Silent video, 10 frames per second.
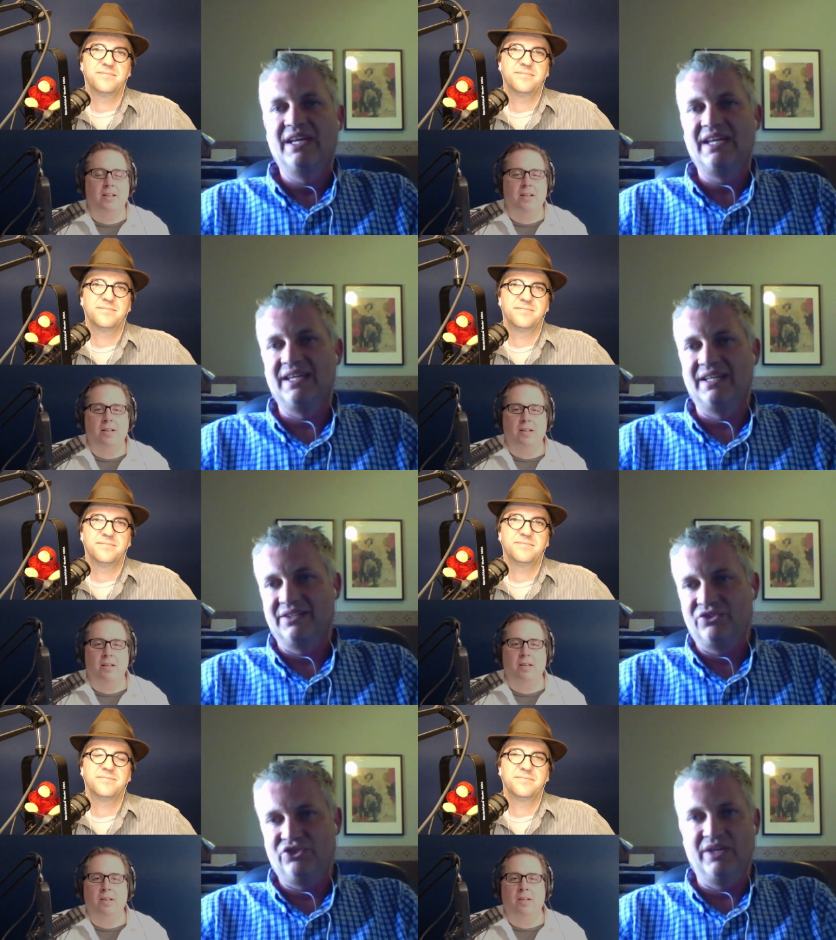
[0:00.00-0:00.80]

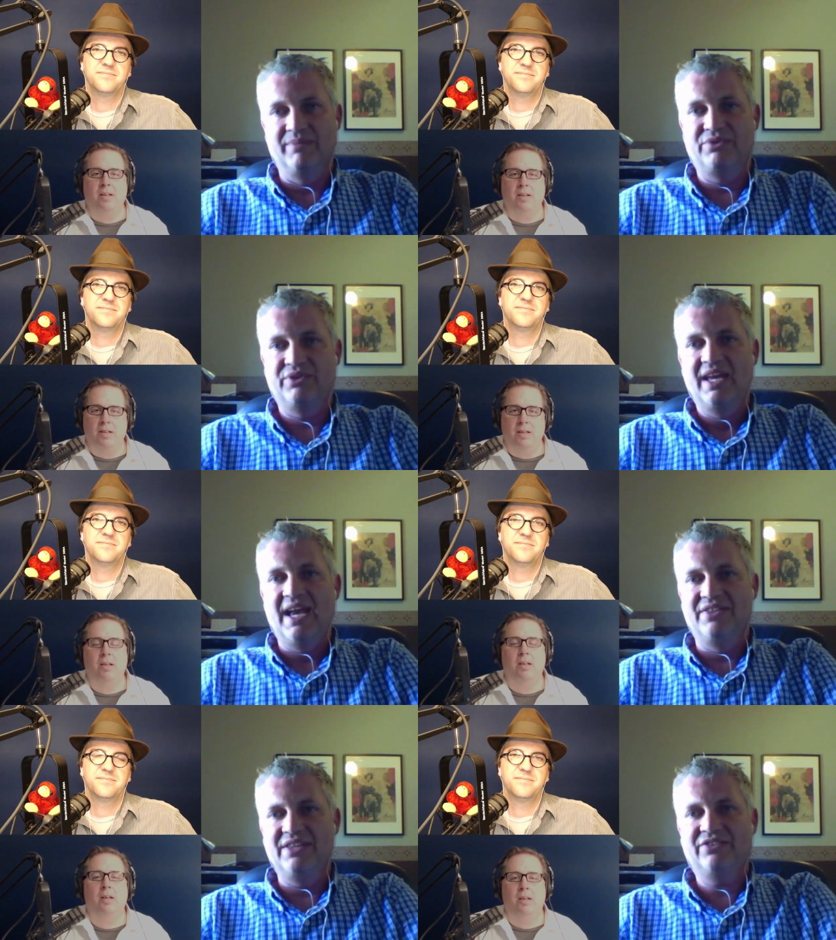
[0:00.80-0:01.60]
Speaker 1: in chips.
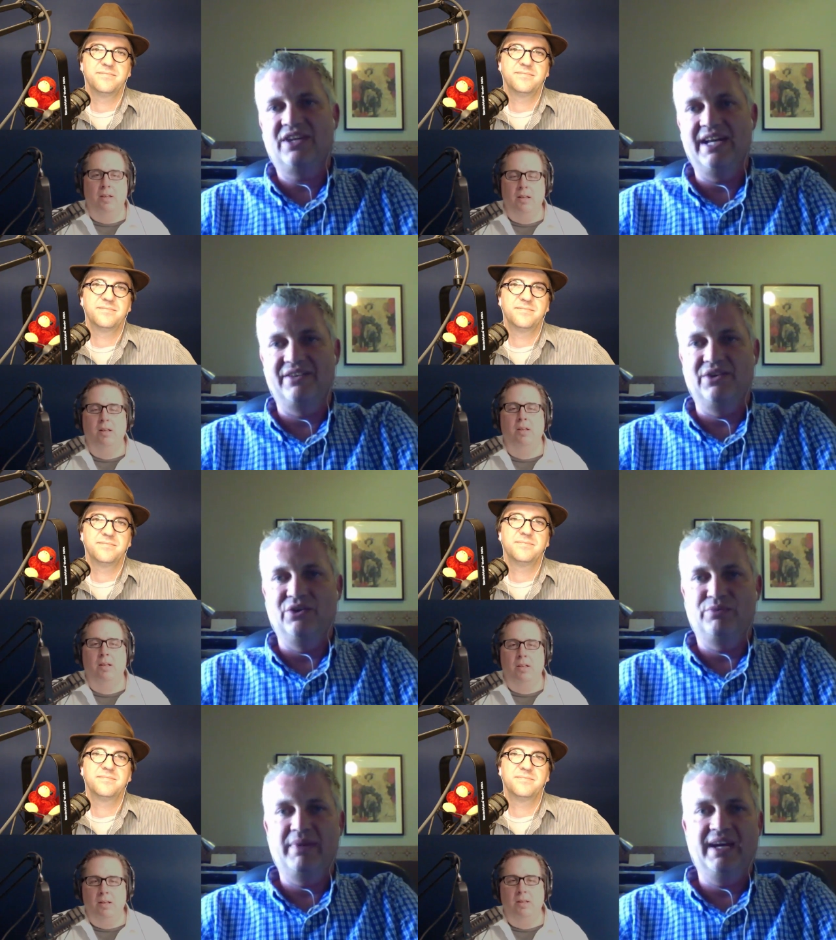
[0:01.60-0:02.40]
And this kind of
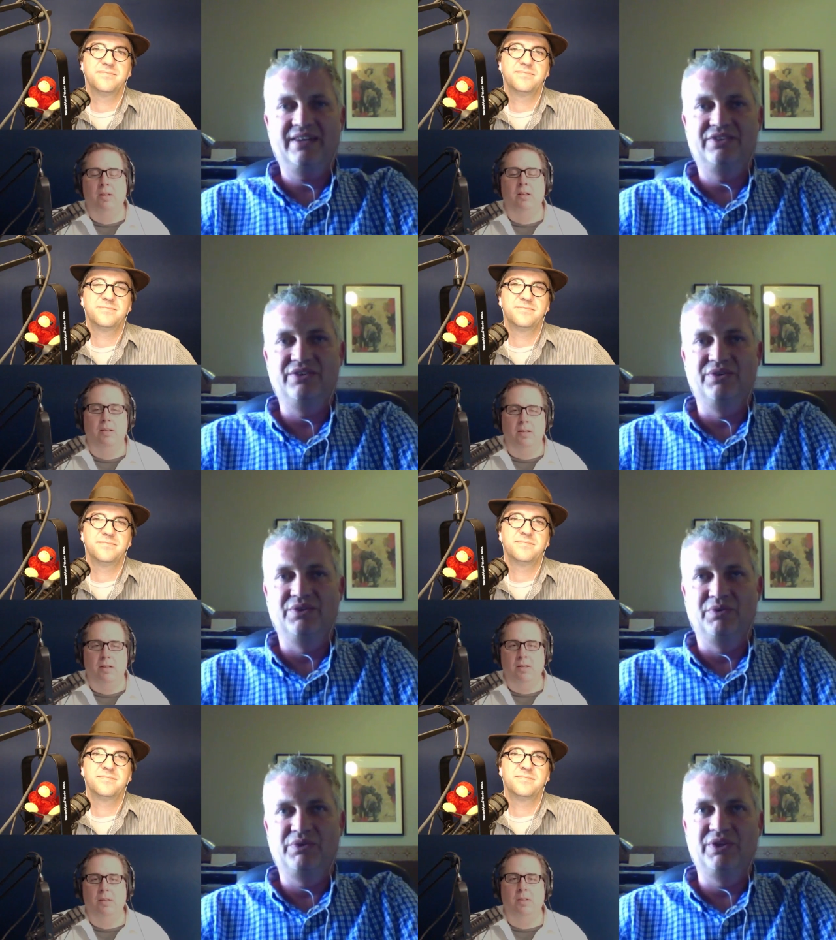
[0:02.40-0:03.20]
goes back
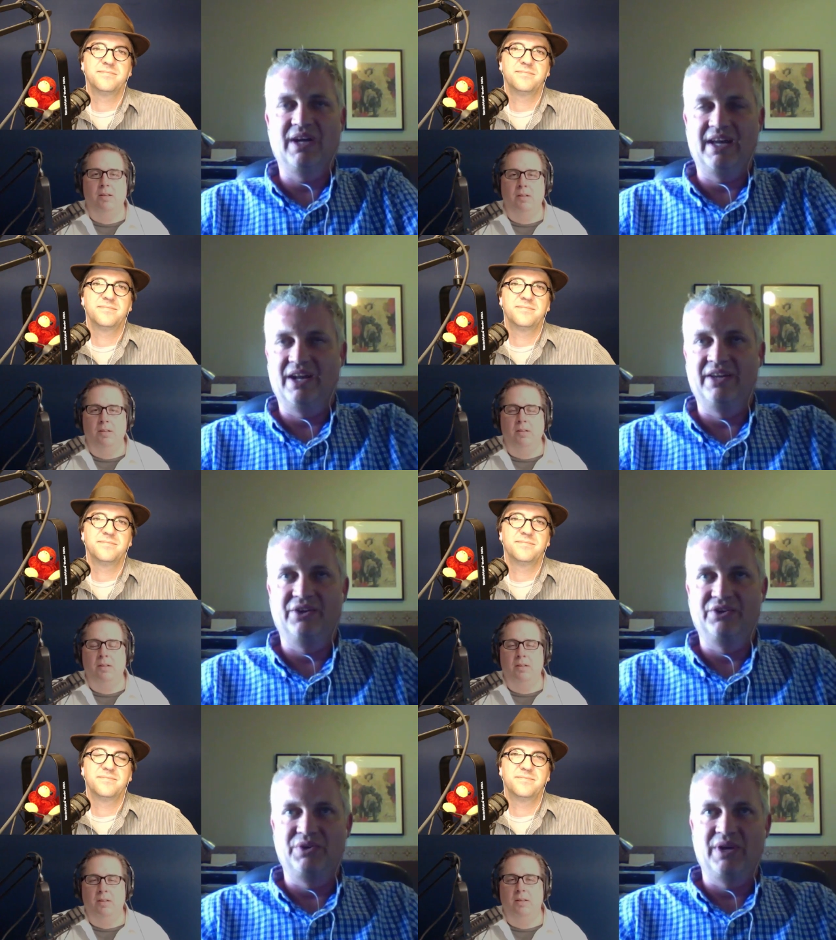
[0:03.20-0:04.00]
to I, I,
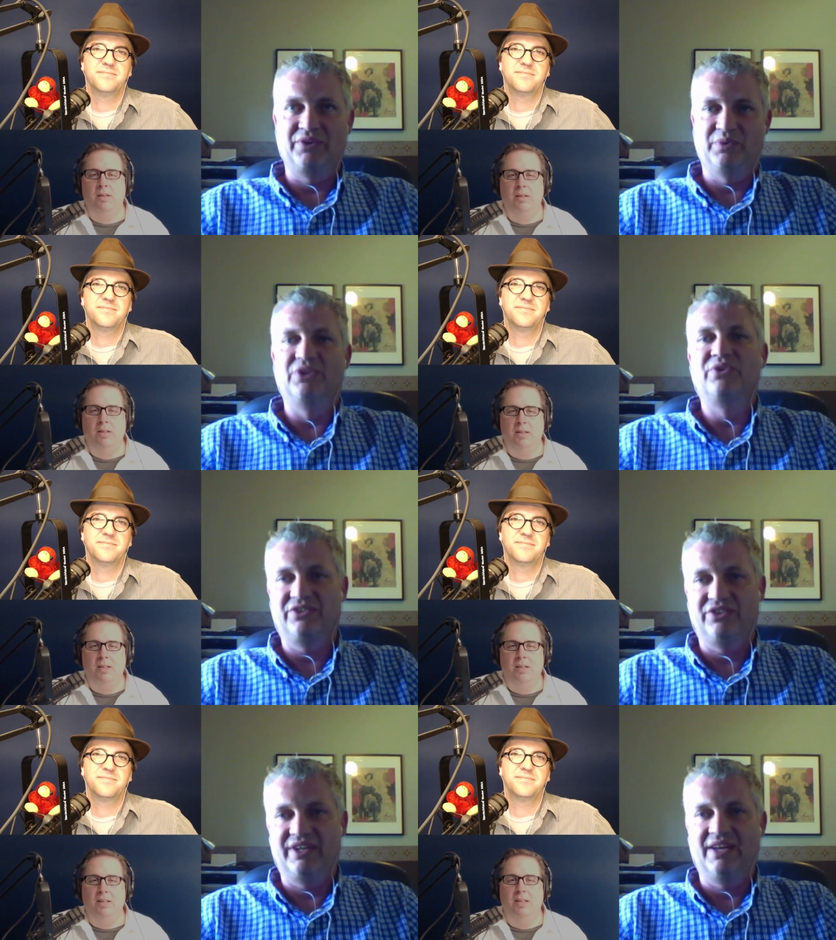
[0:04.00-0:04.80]
know you guys were
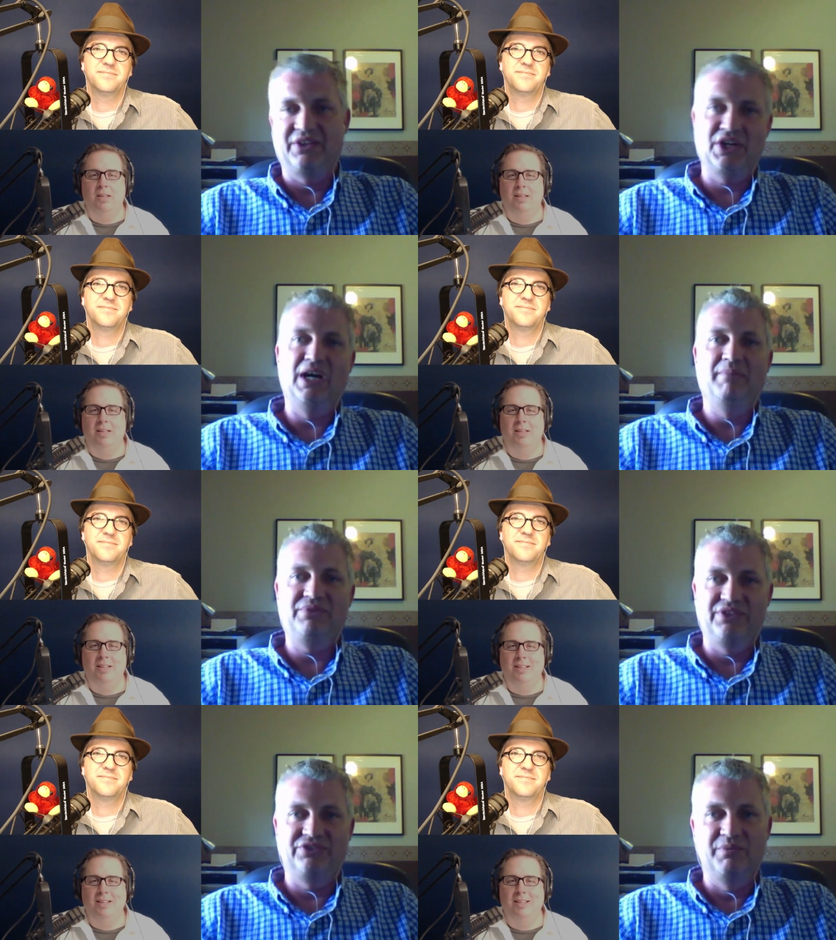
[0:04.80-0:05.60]
interested in how the comp
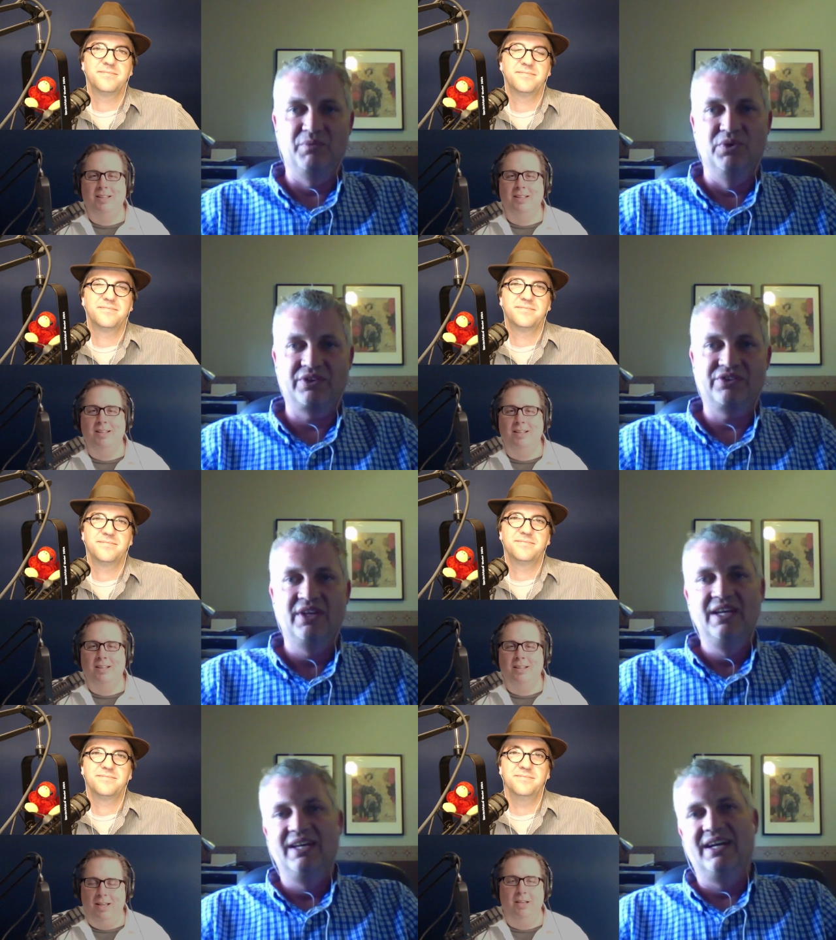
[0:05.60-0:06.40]
system works.
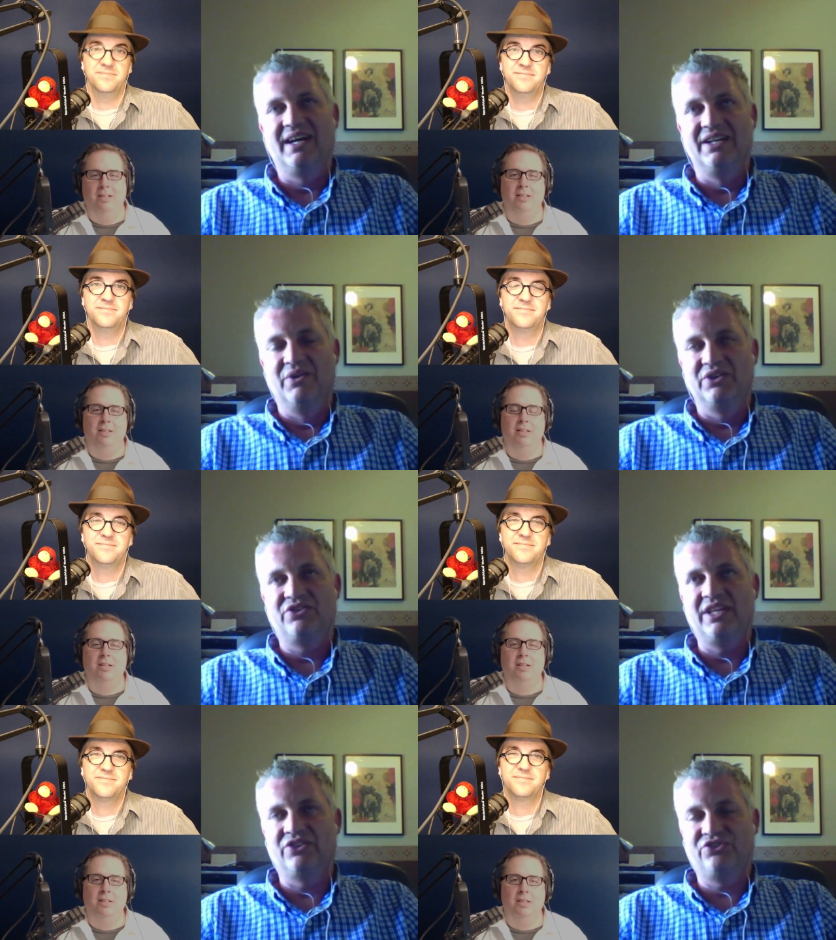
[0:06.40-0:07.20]
Yeah. Mm-hmm. I know
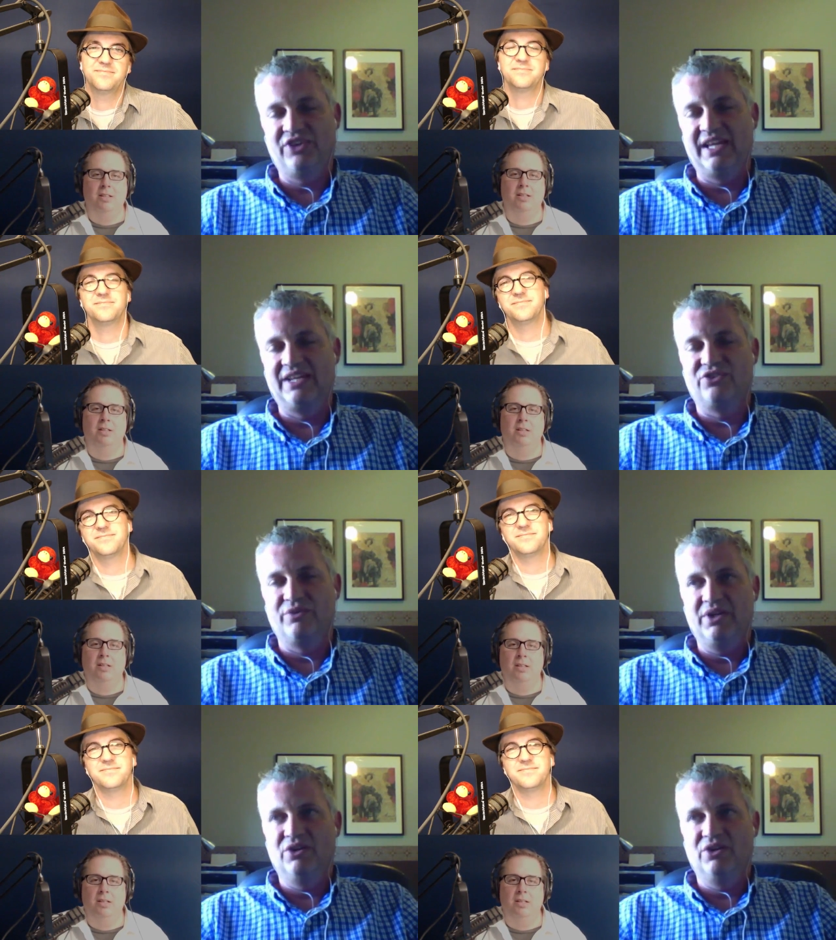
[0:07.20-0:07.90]
it's it's changed a bit